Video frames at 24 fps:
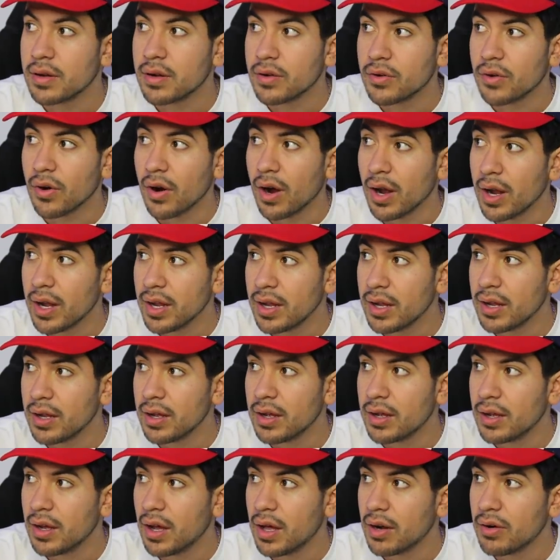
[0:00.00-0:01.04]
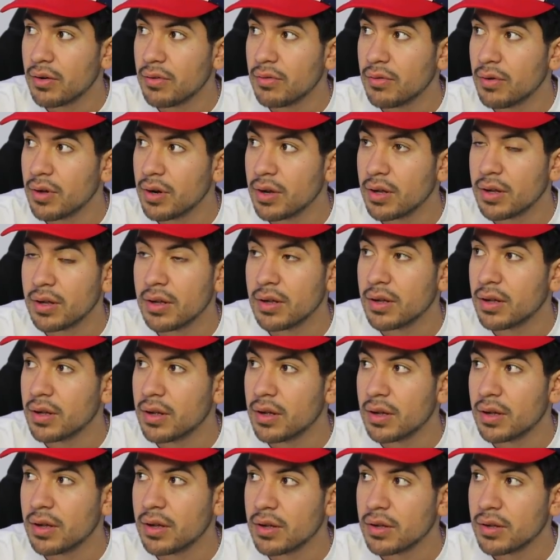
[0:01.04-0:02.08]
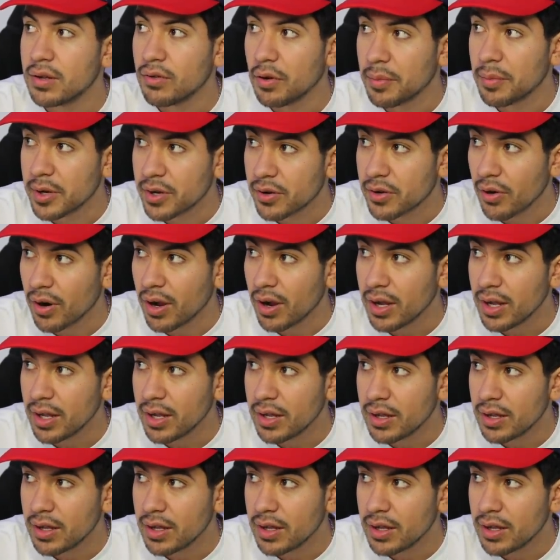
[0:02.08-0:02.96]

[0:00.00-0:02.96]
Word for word: Cry? I don't want to. You want me to cry?